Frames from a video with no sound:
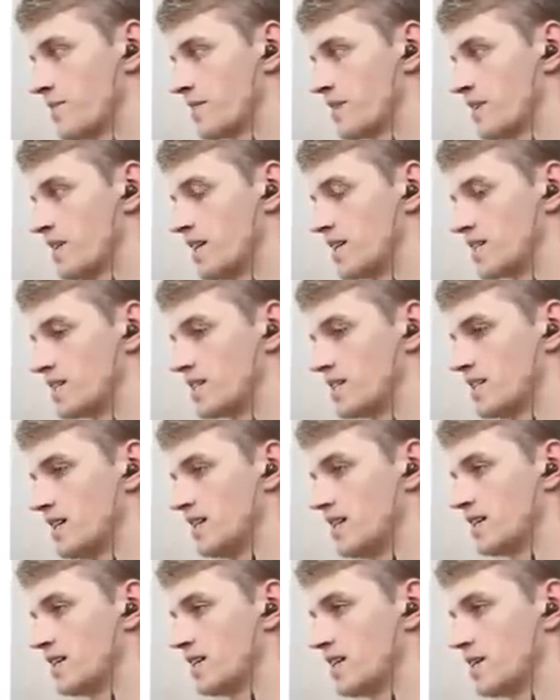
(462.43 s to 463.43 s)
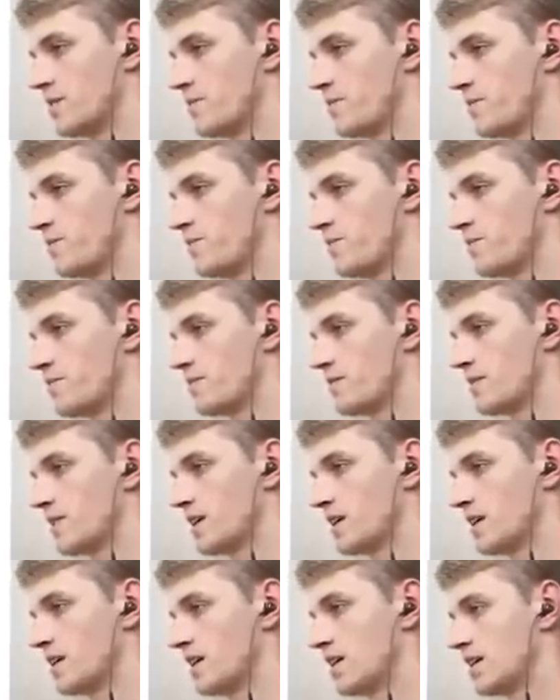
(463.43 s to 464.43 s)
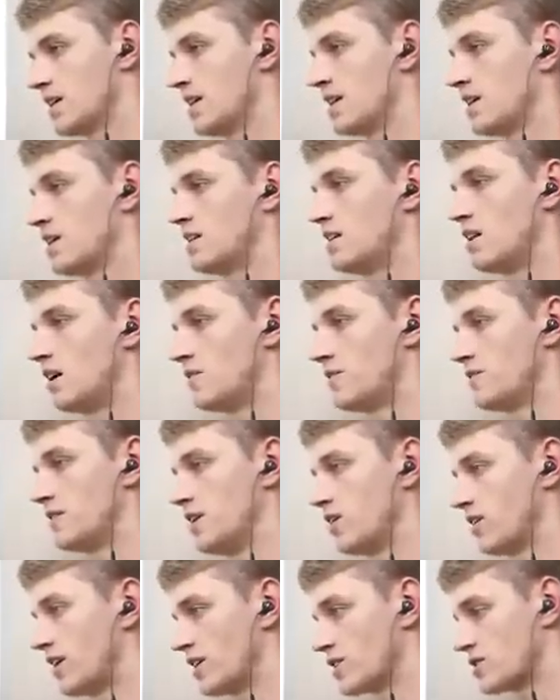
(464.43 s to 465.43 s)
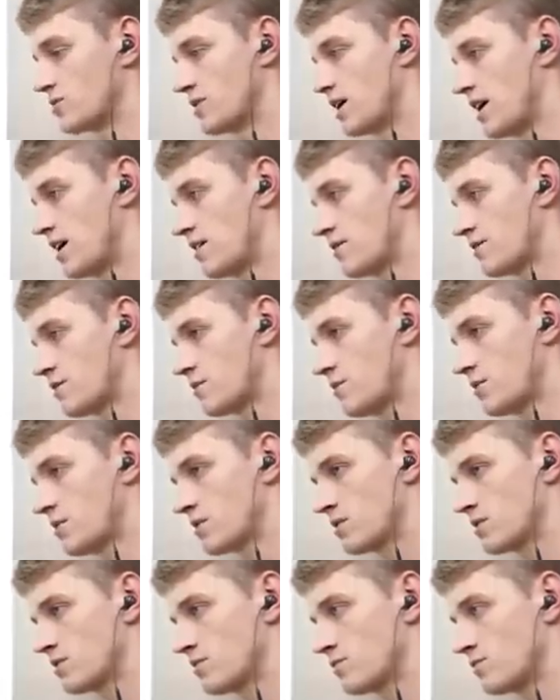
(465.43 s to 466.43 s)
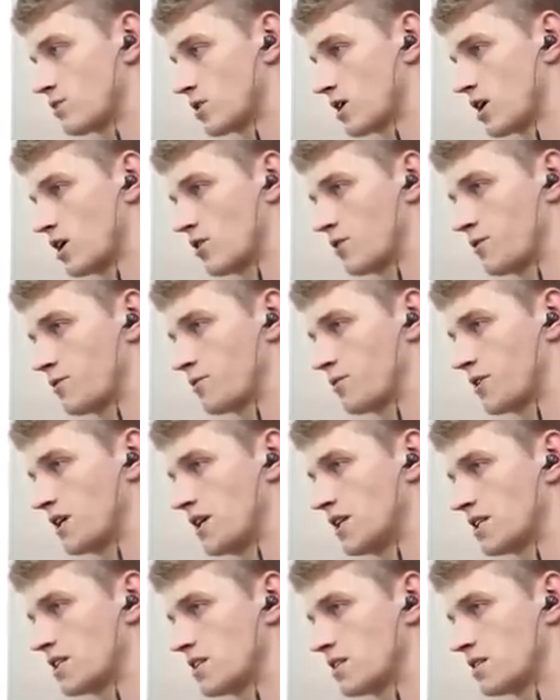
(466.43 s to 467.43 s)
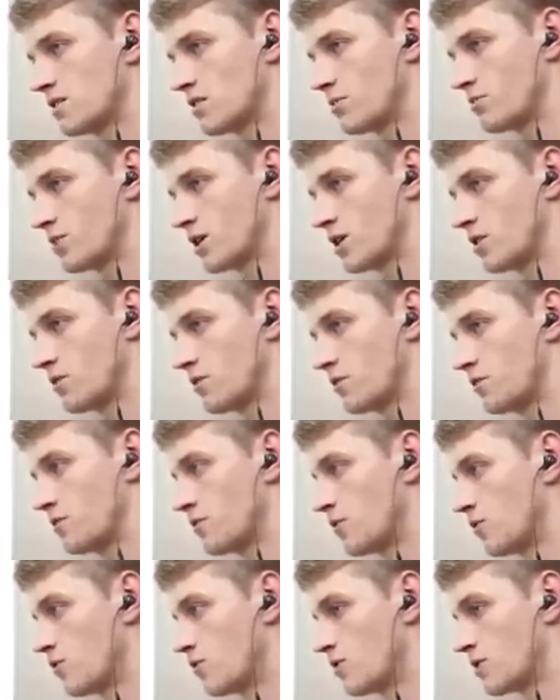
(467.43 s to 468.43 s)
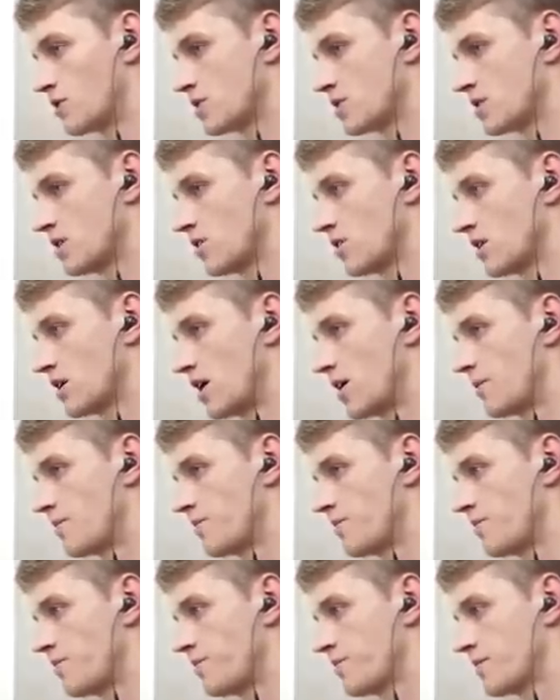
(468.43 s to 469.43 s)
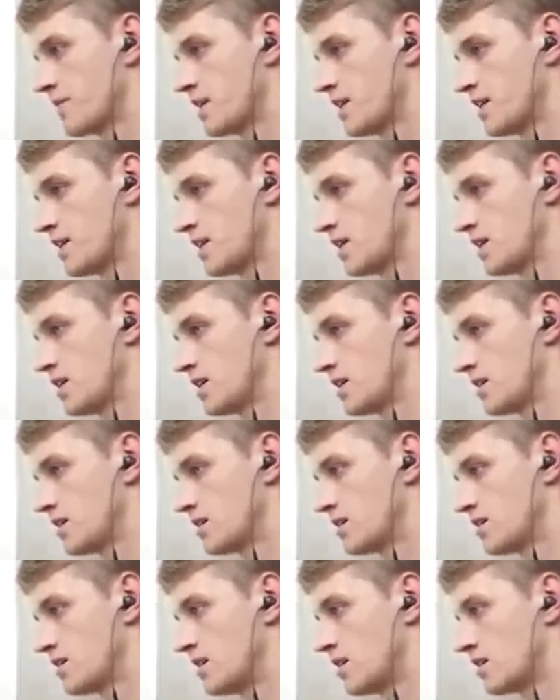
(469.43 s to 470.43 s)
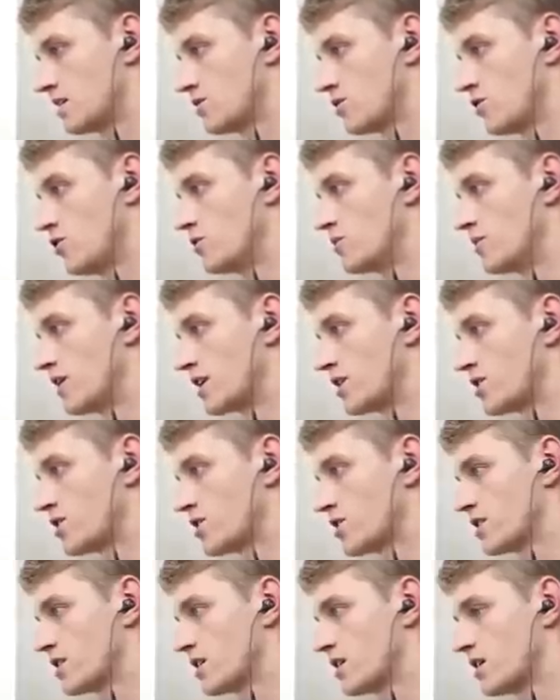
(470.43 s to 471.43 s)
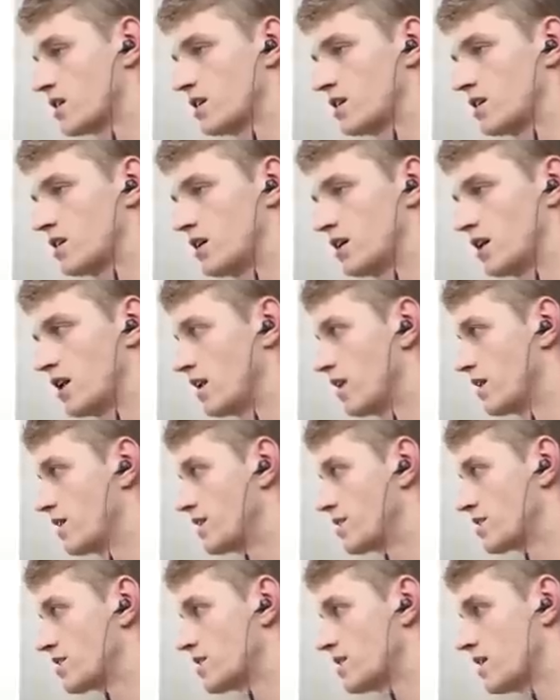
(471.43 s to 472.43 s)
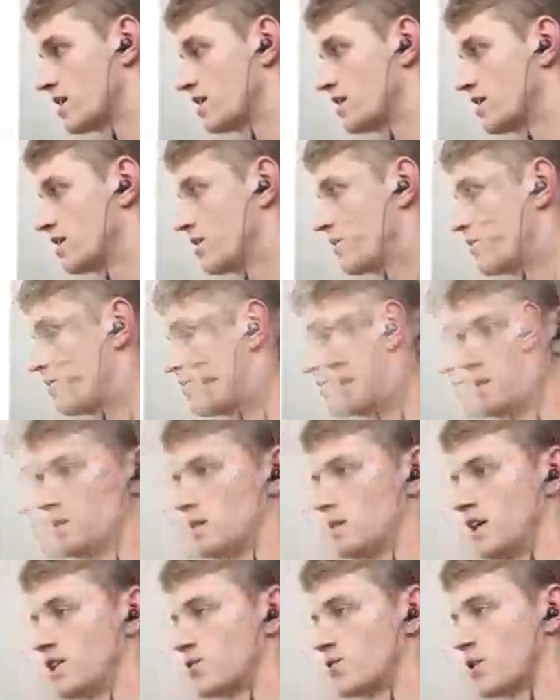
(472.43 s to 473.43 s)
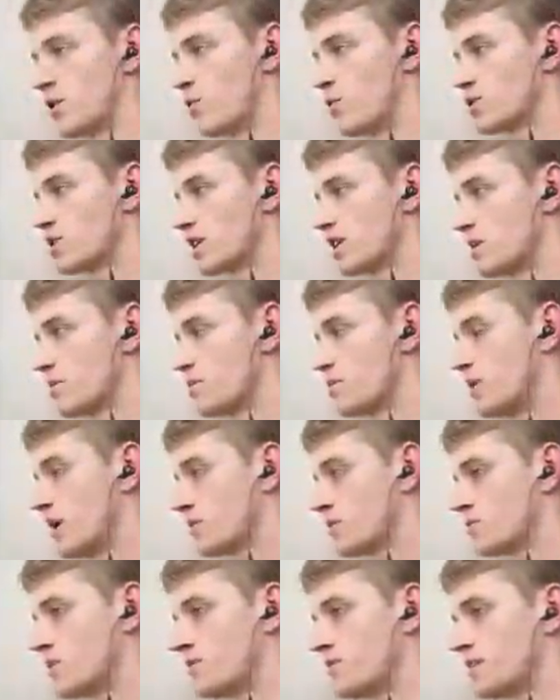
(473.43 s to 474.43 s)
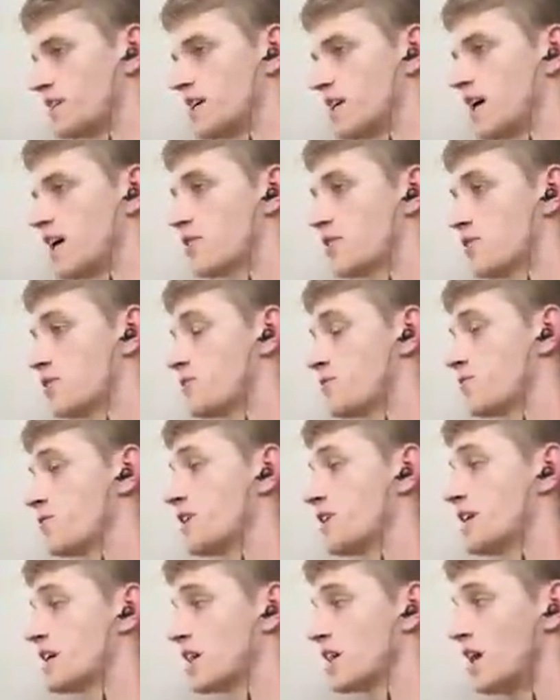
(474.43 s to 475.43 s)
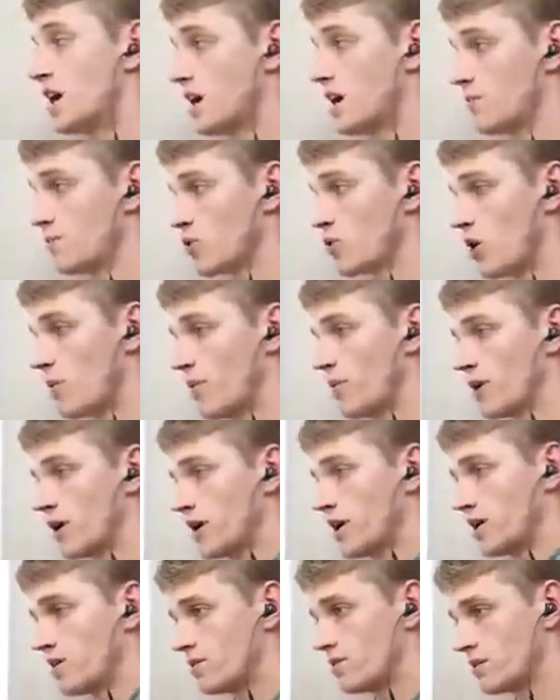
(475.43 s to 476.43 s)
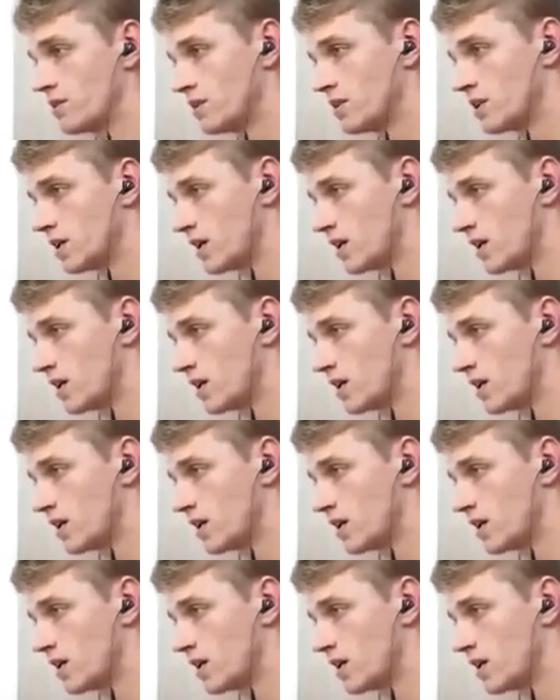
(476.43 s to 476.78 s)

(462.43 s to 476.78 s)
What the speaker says: Yes, indeed. Lovely. Okay, so we have a couple, well, category 3s and a couple category 4s. Okay. Not too much other than this, then. Alright, so we're almost at the bottom of the category 3 climb coming here.